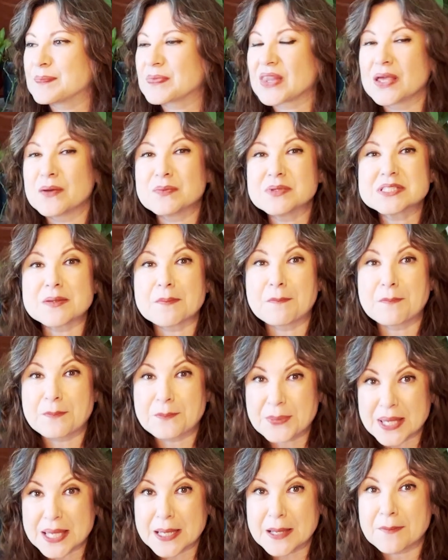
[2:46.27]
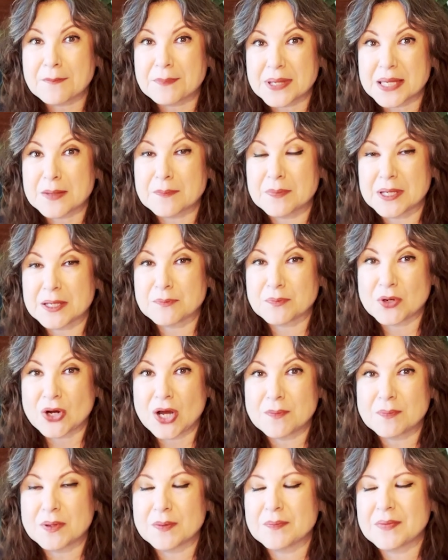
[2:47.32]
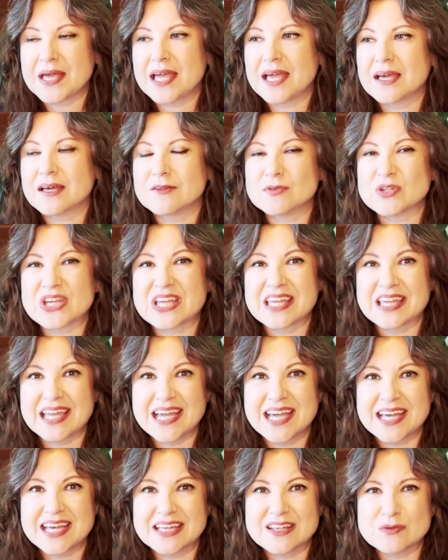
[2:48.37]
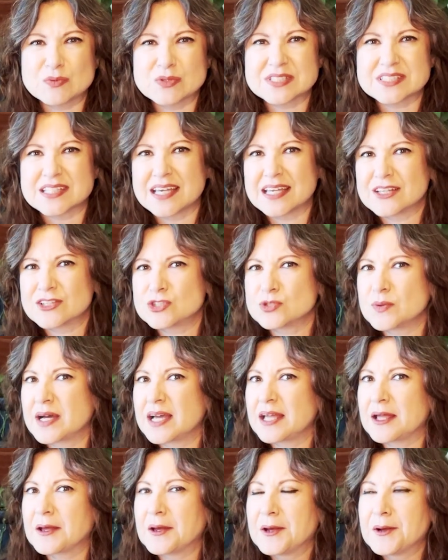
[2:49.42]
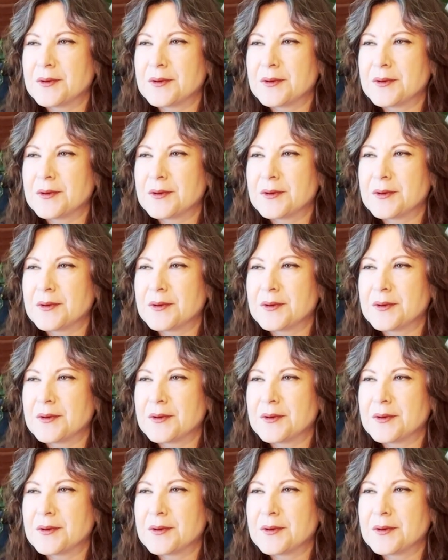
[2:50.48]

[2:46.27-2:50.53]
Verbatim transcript: It was a big problem, and the king was like, "Do I?"